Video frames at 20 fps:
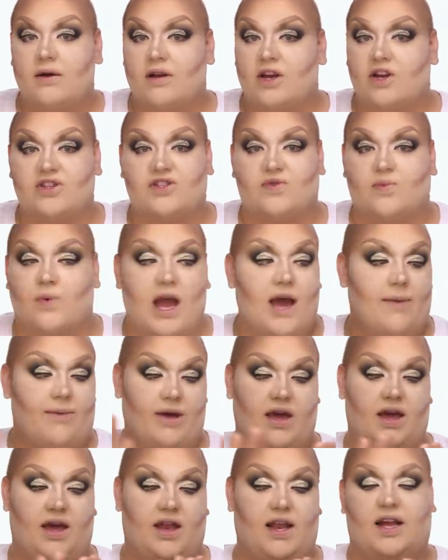You just rub
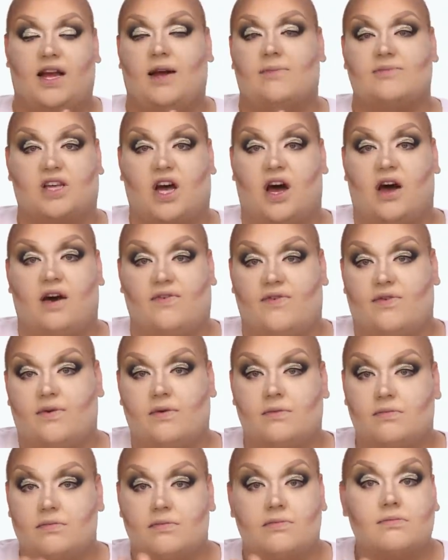it and it comes
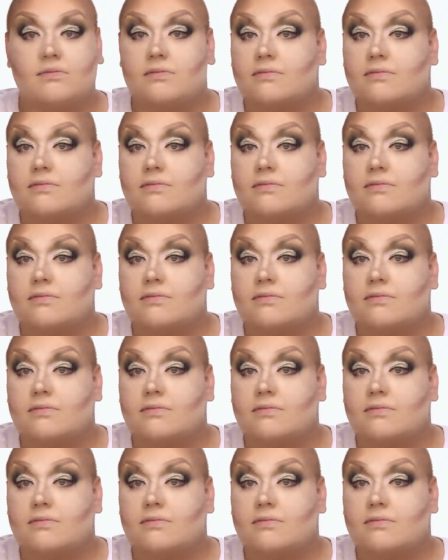off.